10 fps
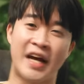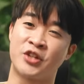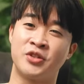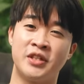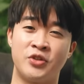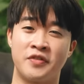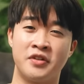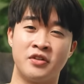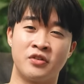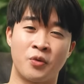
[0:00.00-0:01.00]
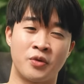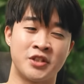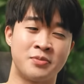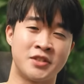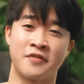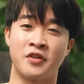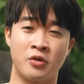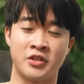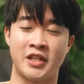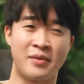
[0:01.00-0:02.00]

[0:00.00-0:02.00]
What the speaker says: naturally driven towards specific goals.